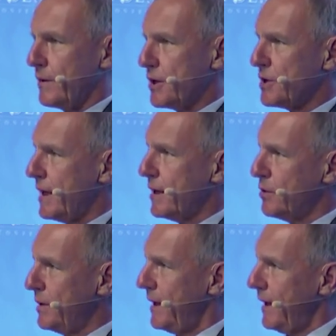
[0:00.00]
Russia
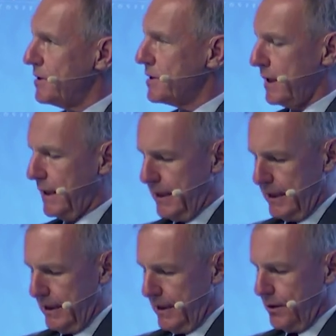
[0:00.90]
creates a
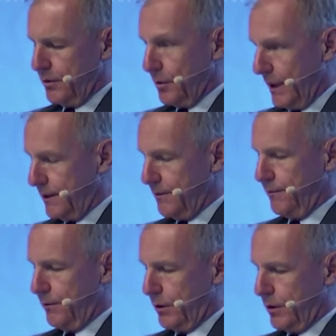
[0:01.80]
threat
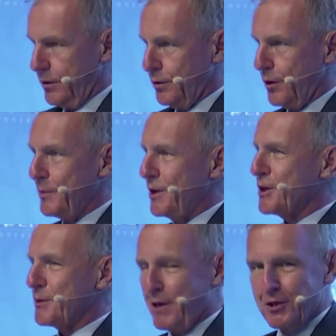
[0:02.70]
for Europe,
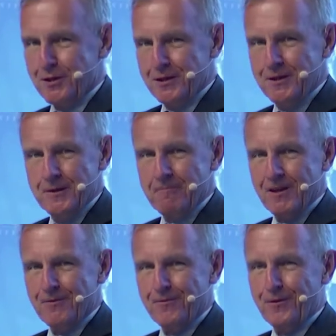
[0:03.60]
especially
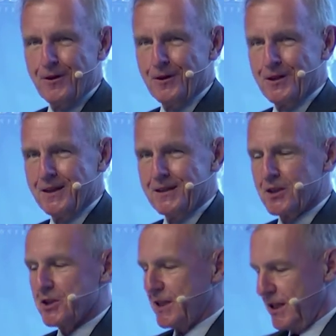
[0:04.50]
for
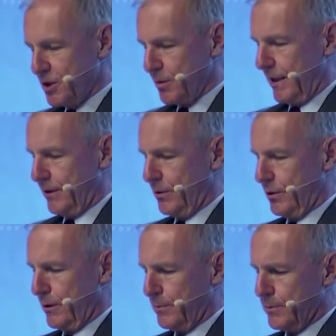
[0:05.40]
Central
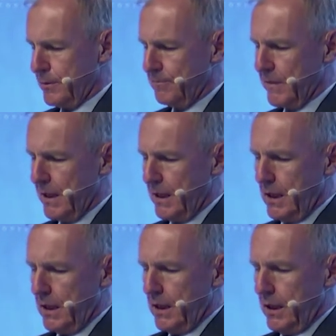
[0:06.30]
Europe.
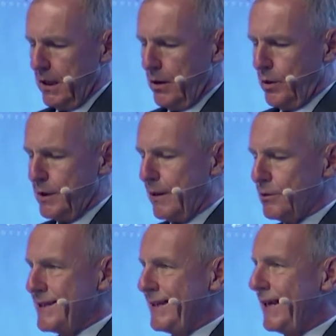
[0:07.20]
What
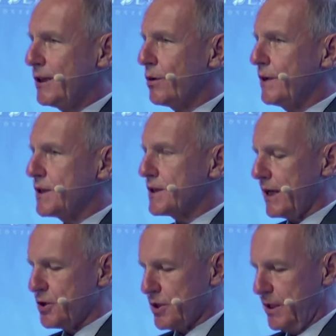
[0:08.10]
about NATO in
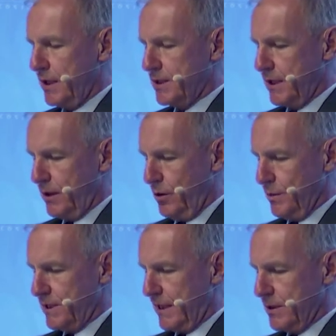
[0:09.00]
such uh,
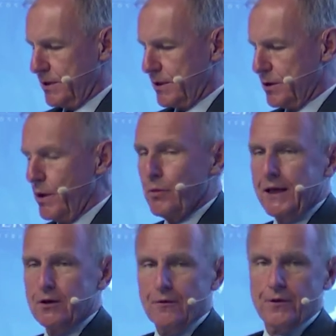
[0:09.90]
circumstances? We
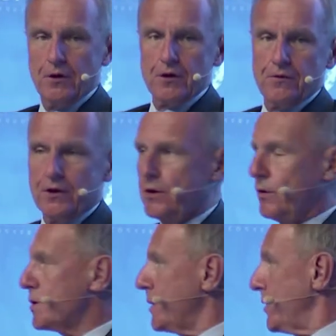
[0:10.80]
wait, of course, for a
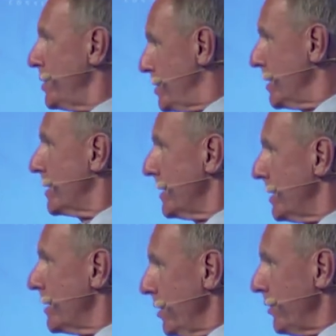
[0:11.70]
new strategic
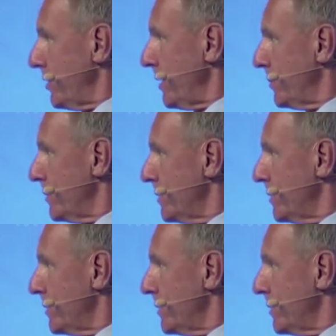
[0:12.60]
uh, concept.